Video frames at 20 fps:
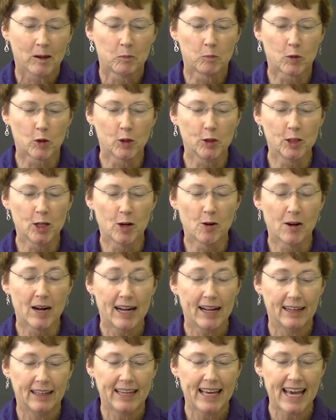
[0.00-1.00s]
Bruno
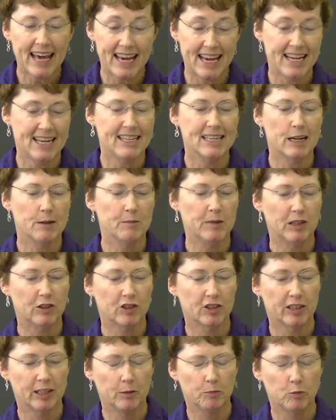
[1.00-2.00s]
Haid. I'm not
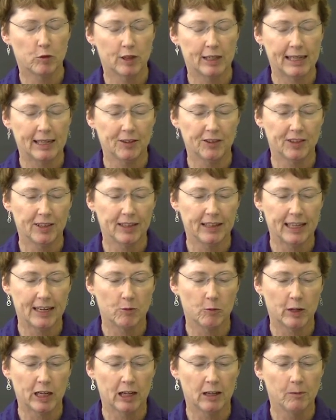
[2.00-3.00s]
sure I'm pronouncing
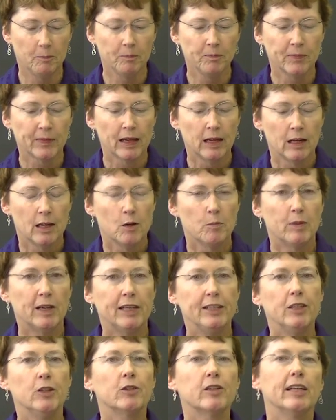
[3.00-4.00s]
that well.
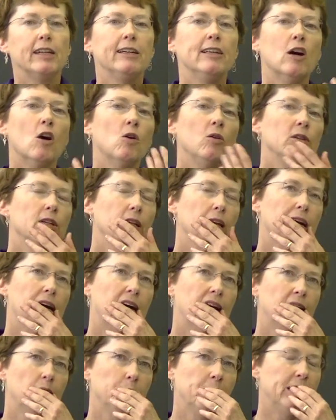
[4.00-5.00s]
But you can note
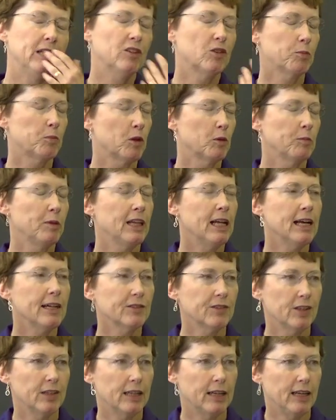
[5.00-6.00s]
um, his
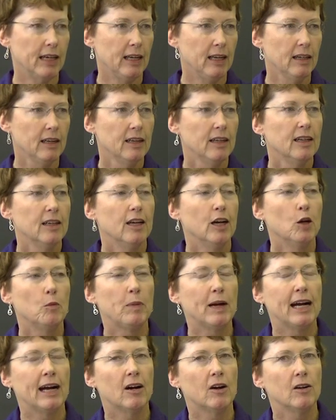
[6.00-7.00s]
perplexity
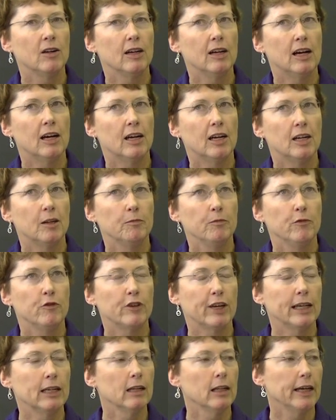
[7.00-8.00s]
about um,
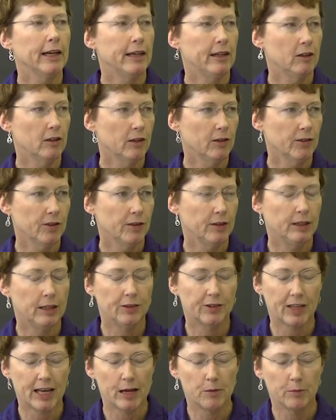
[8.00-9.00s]
ventilators,
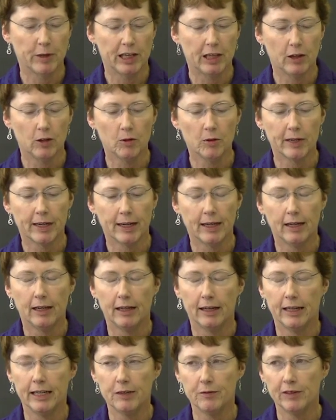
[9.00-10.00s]
his ambiguity,
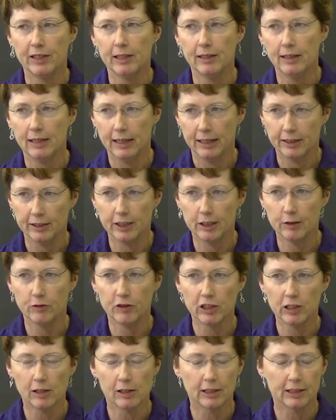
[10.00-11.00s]
and even
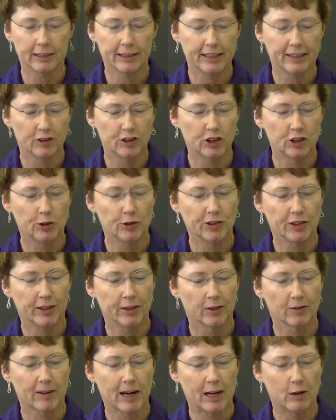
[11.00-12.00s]
difficulty in choosing
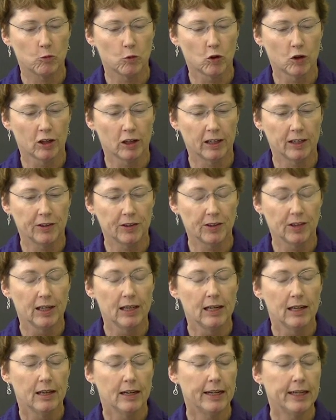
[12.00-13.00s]
the right words.
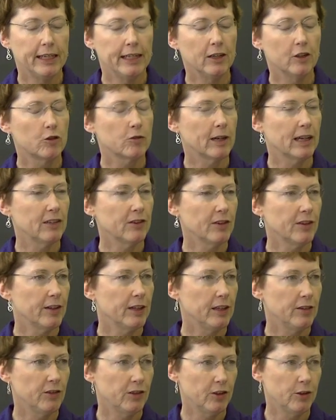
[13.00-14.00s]
And he addressed
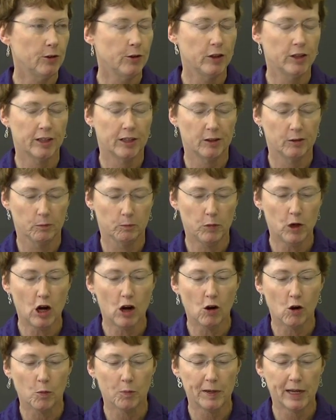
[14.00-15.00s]
these to the
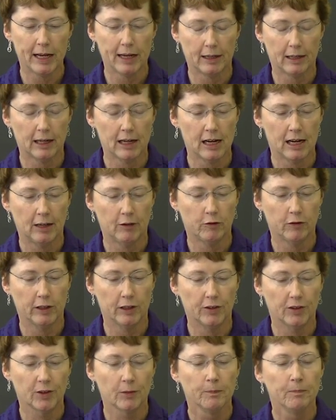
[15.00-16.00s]
Pope at a
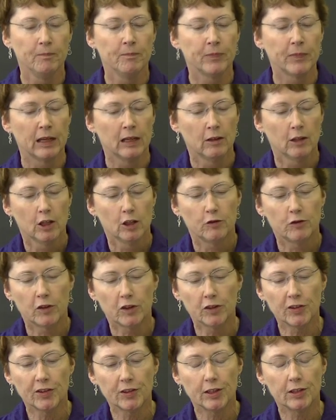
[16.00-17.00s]
conference.
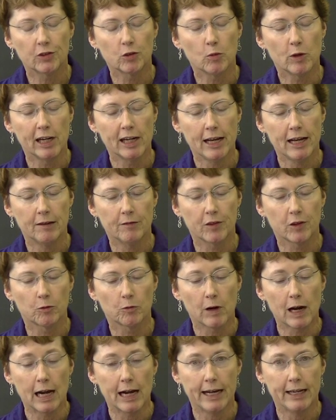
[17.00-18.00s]
First, does one have the
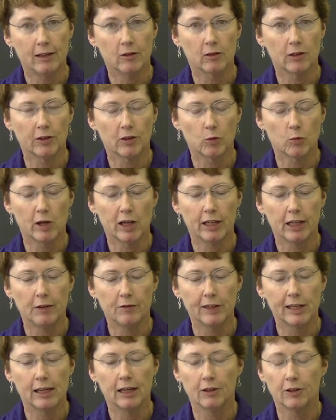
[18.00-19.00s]
right, or is one
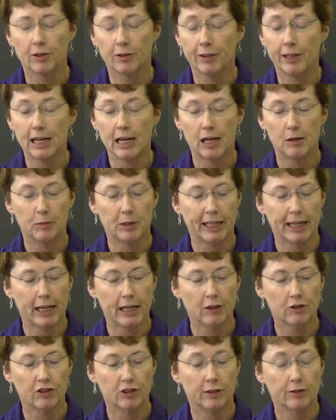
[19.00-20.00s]
even under the
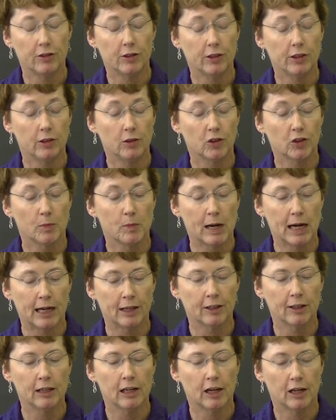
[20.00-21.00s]
obligation, to use
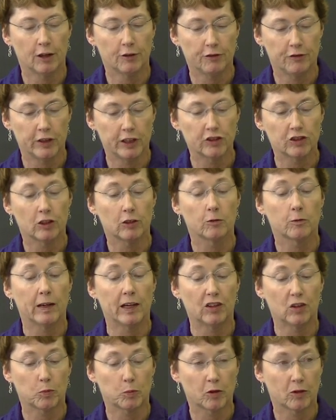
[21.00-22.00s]
modern artificial
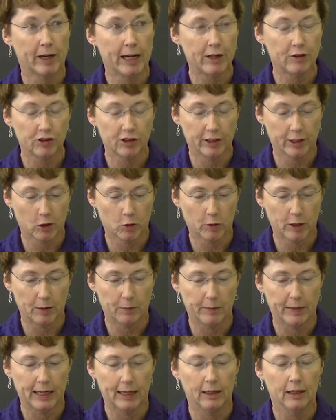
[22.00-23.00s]
respiration
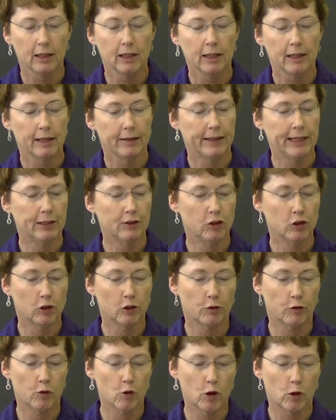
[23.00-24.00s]
equipment that took
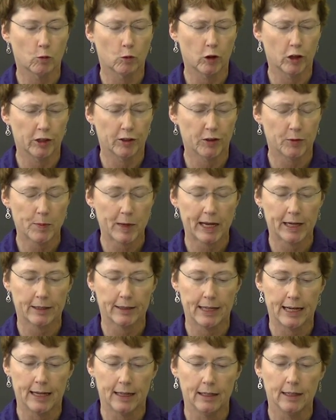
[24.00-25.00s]
four words back
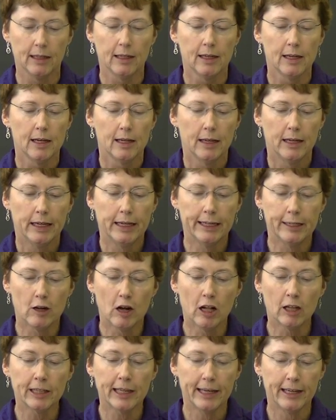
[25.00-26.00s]
then? in
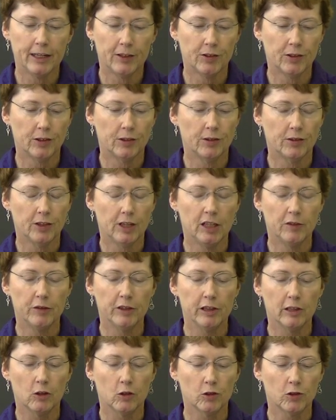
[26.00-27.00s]
all cases,
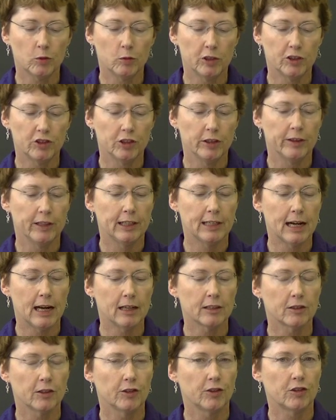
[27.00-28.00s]
even those which in the
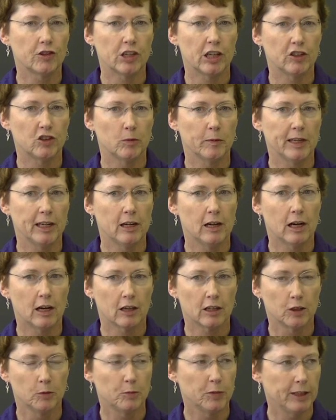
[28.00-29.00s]
doctor's judgment are
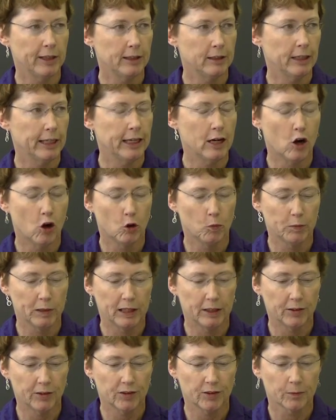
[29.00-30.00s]
completely
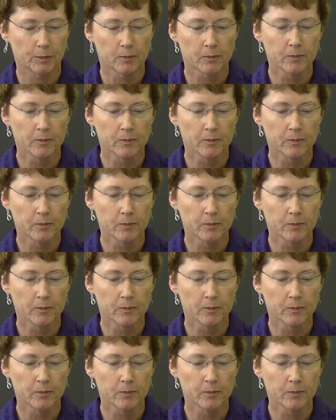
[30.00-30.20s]
hopeless.